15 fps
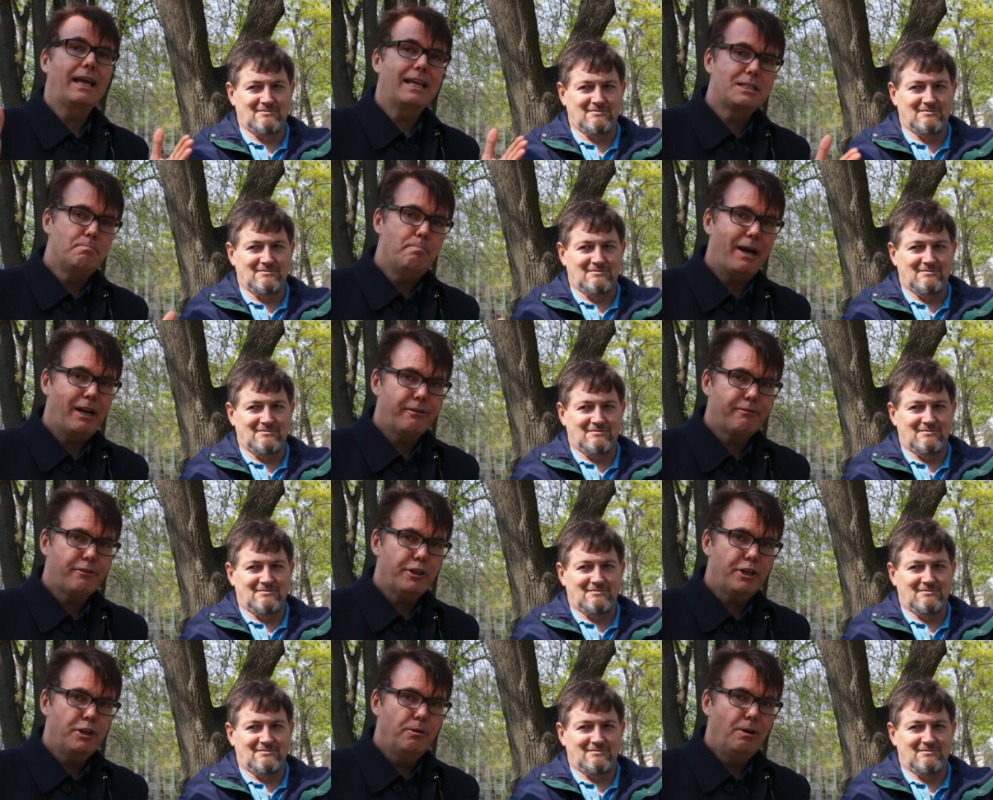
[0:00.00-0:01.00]
Speaker 1: it's better
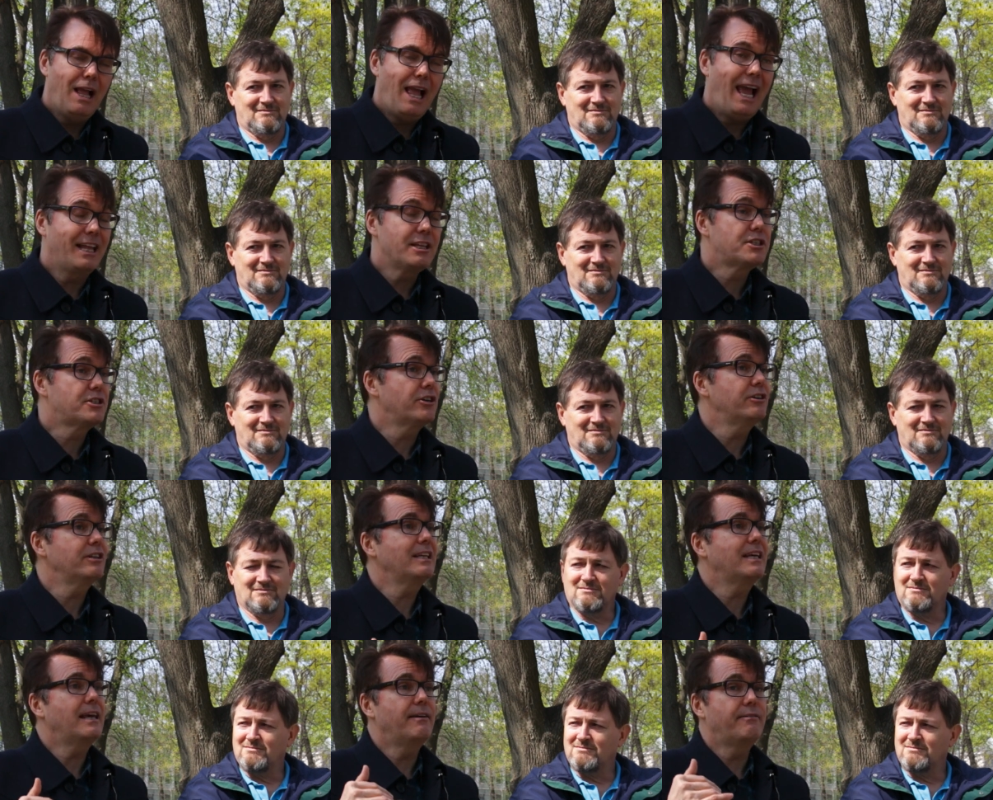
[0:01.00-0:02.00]
for you and
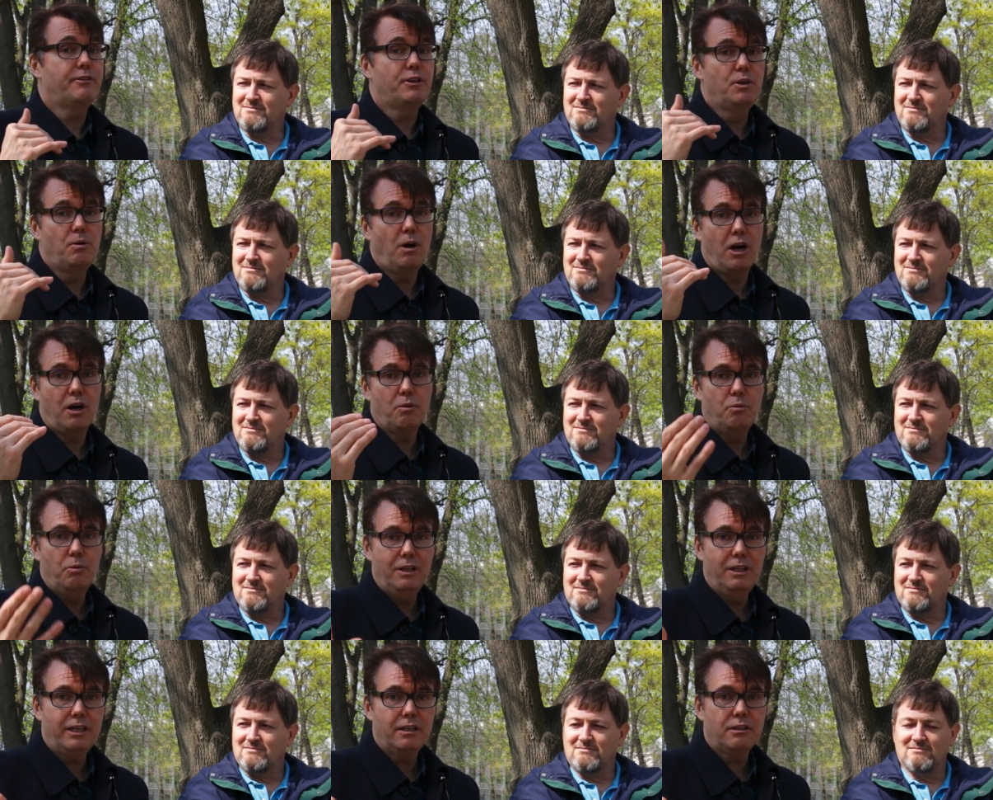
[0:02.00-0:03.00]
certainly if you are
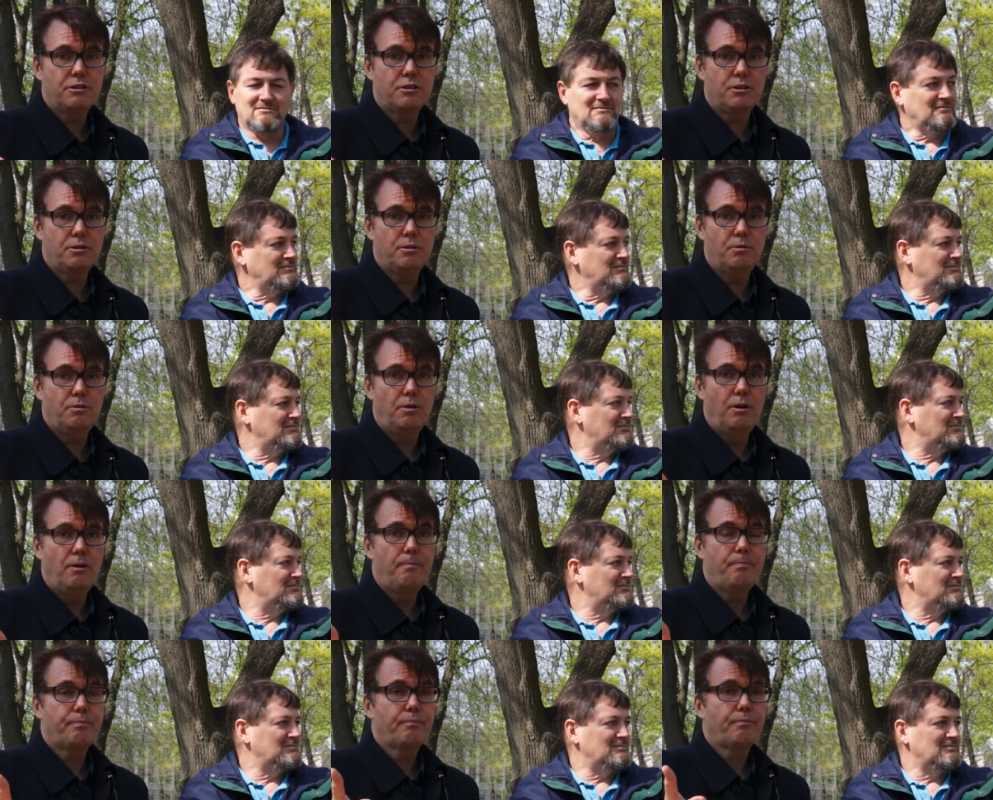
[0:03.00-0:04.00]
willing to
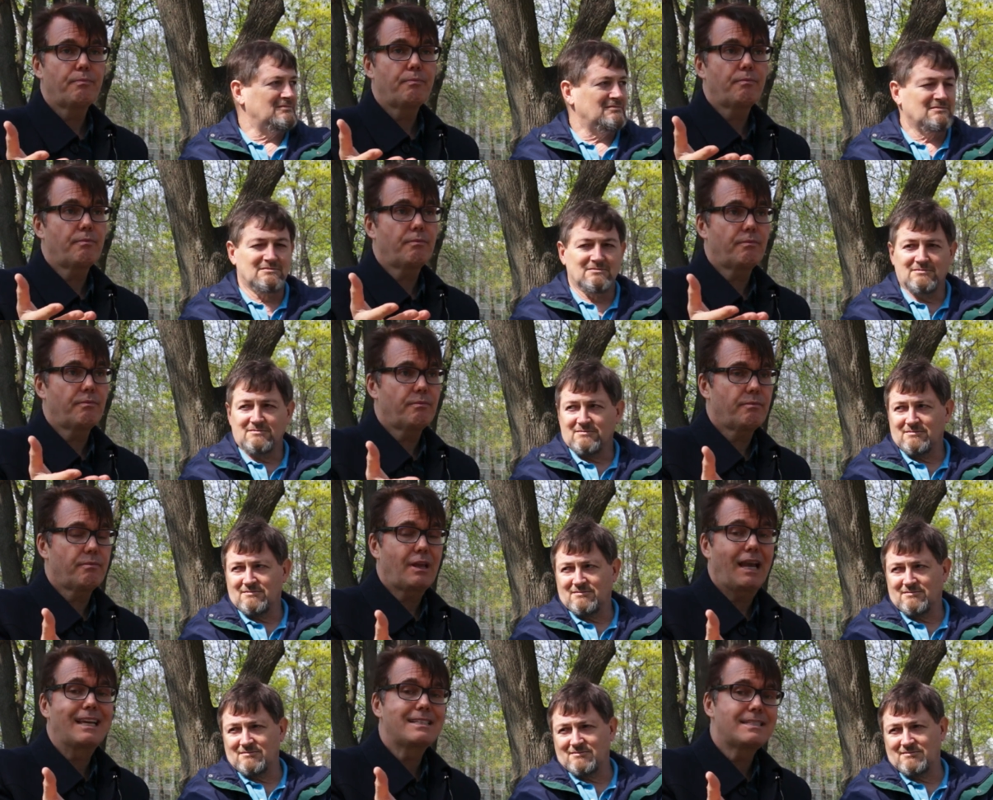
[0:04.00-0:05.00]

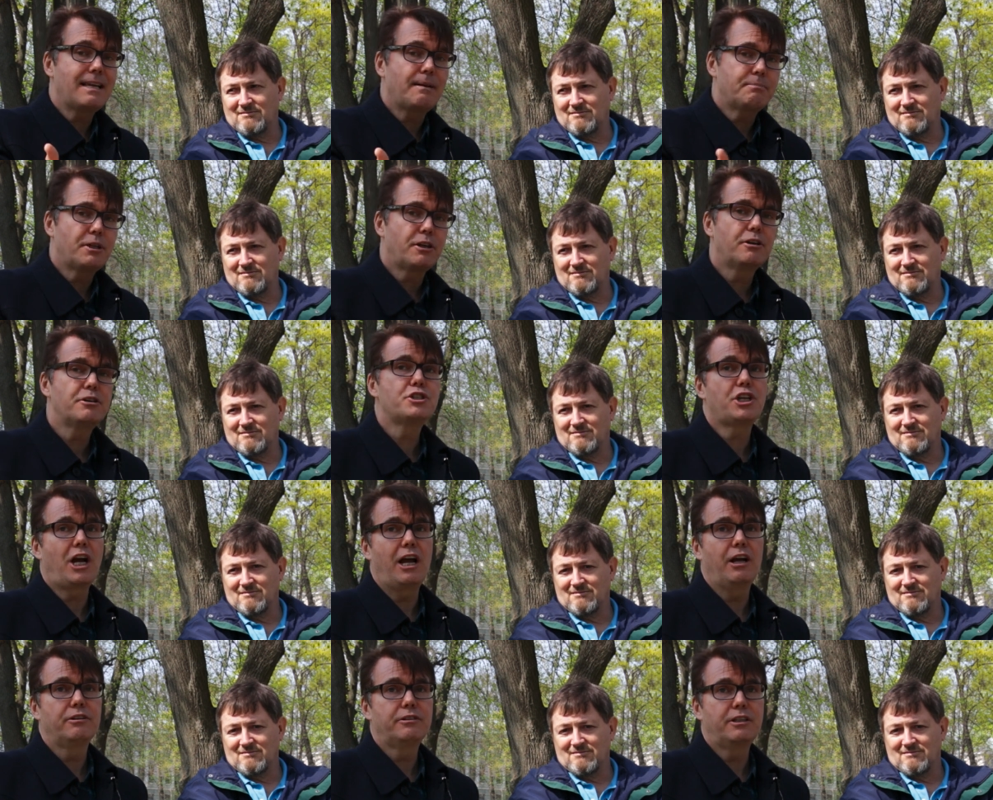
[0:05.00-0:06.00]
accept mm. her
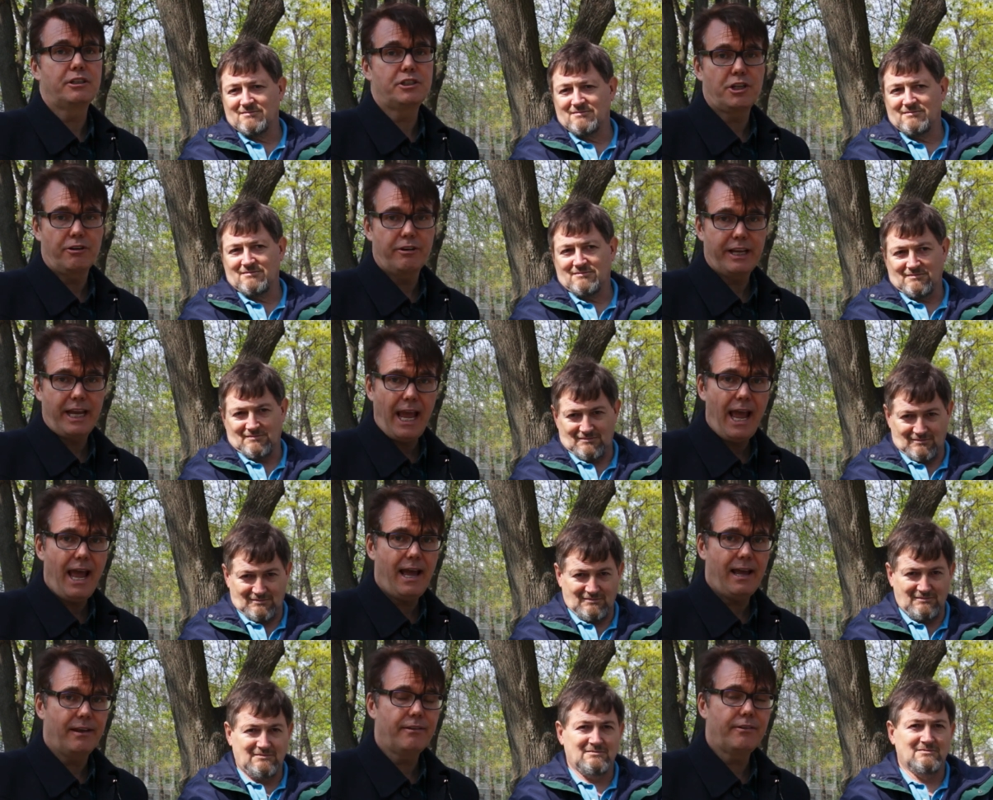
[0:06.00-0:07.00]
child that she already
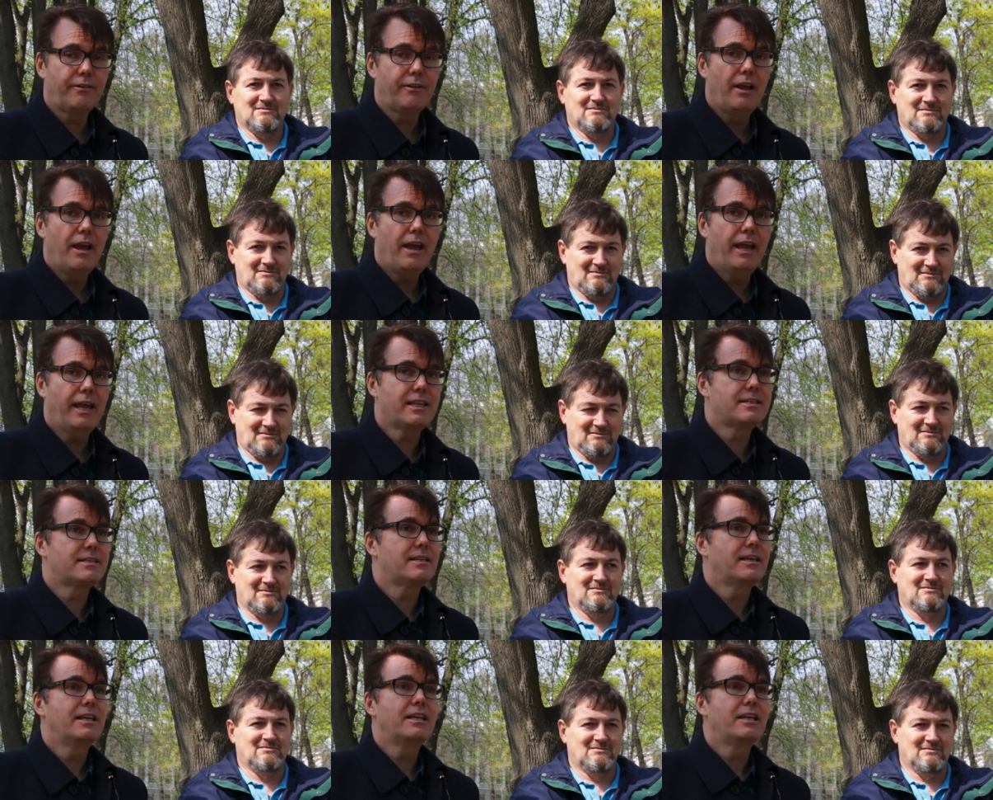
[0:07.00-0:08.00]
has,
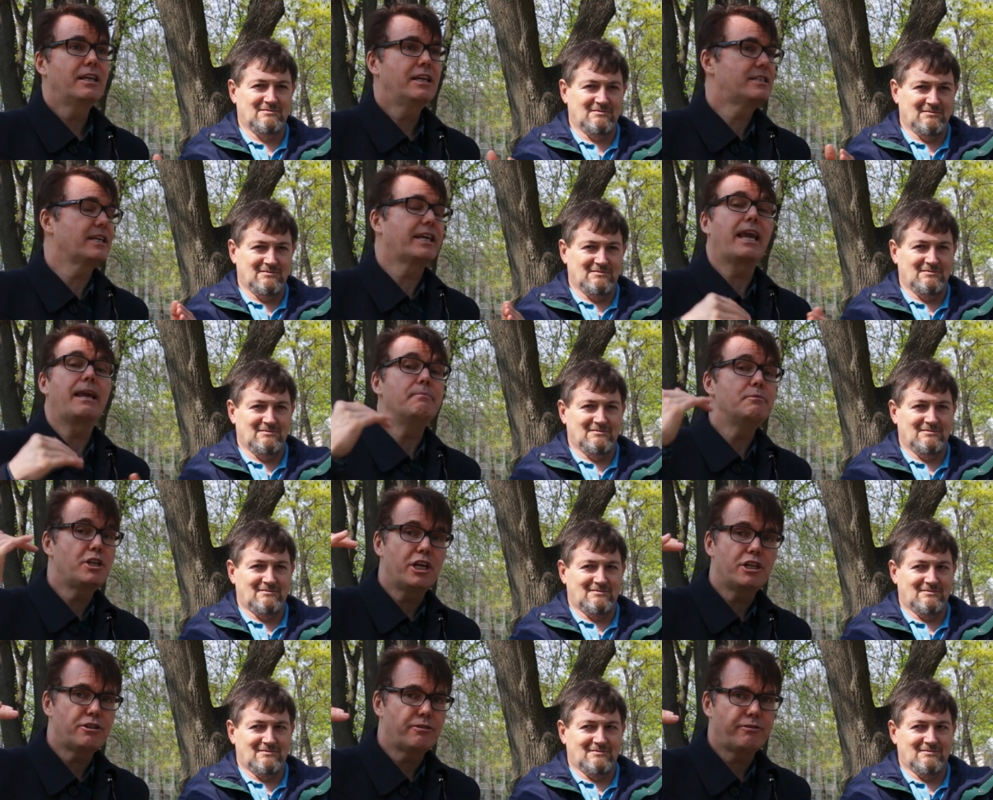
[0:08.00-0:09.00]
it's it's a
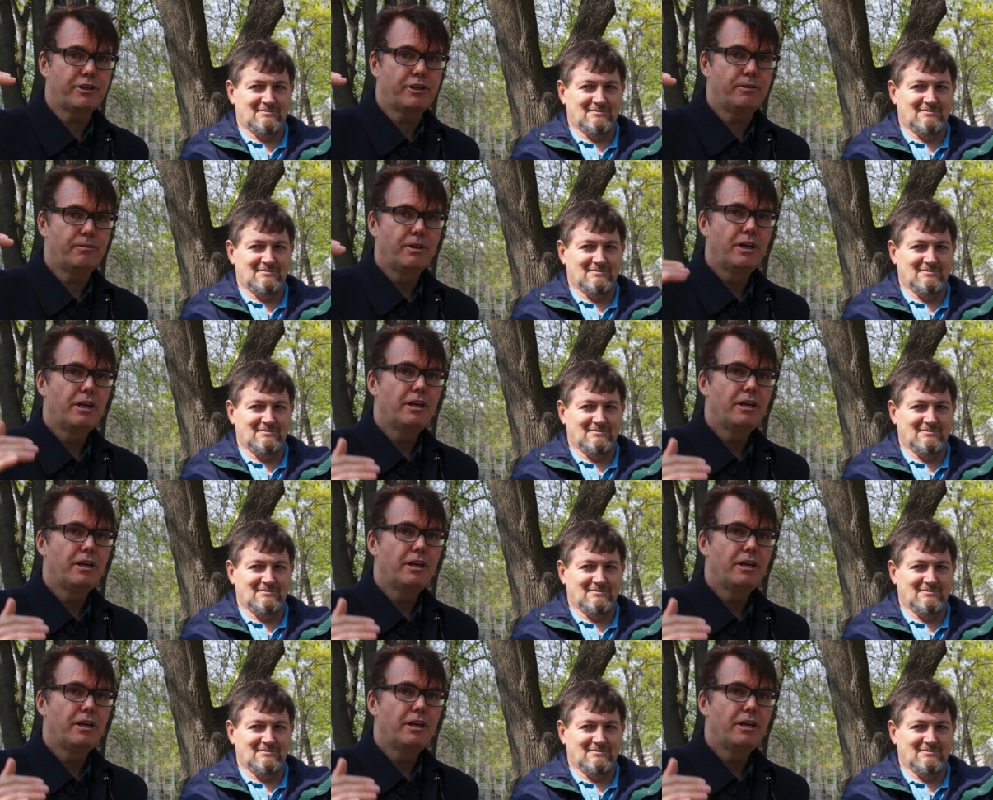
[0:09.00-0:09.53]
game changer for you.